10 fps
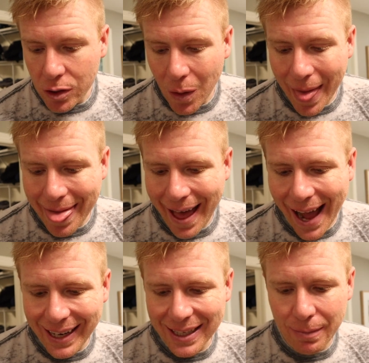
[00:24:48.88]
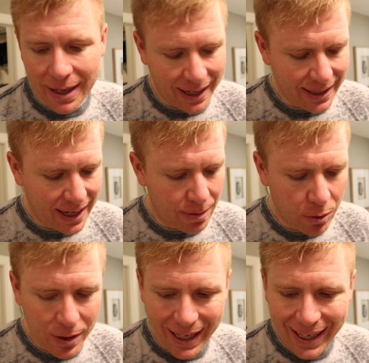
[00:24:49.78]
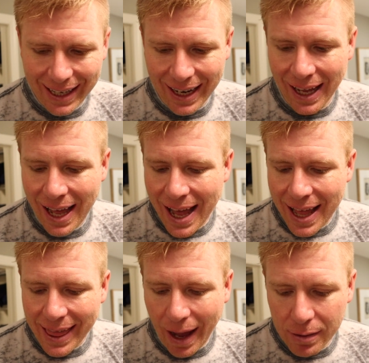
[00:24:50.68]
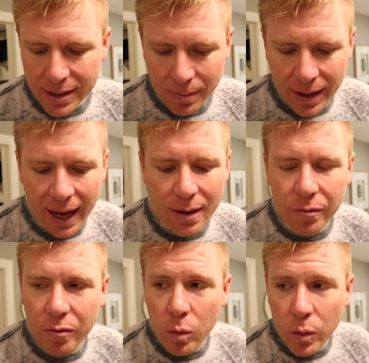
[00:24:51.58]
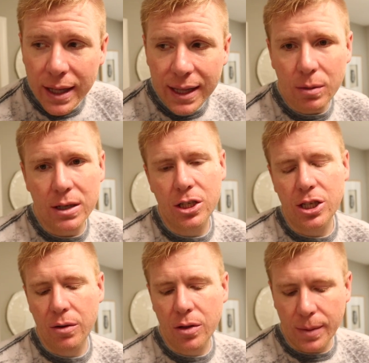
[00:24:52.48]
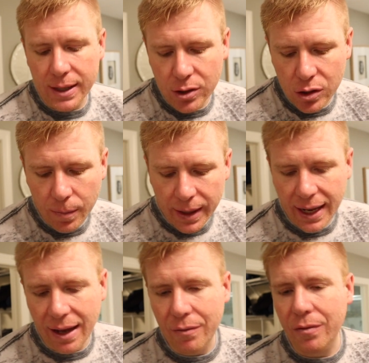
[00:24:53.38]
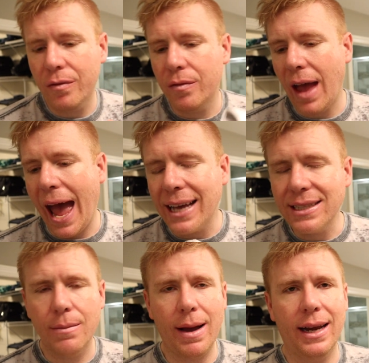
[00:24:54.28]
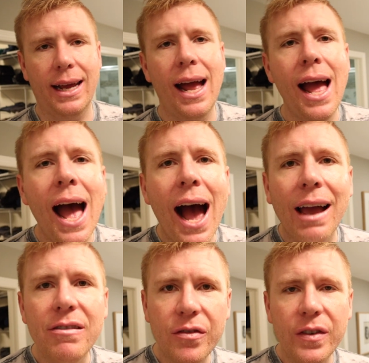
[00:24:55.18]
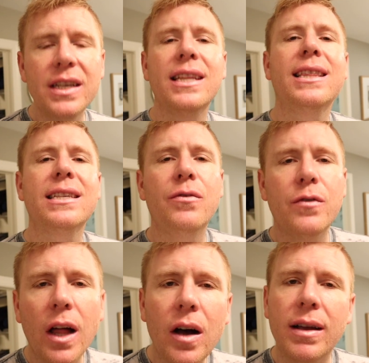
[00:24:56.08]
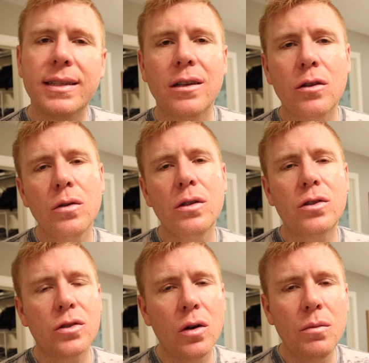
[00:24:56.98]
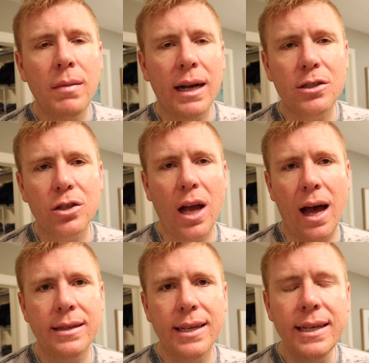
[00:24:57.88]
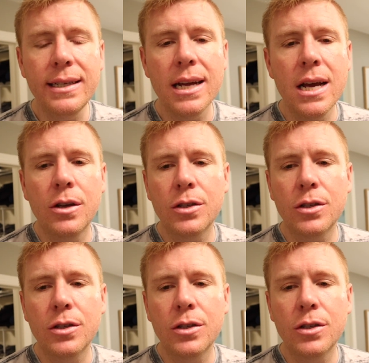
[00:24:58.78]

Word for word: So that is my nighttime routine. That was something I really wanted to share with you because so many have asked about it. I feel like this vlog has included so much content.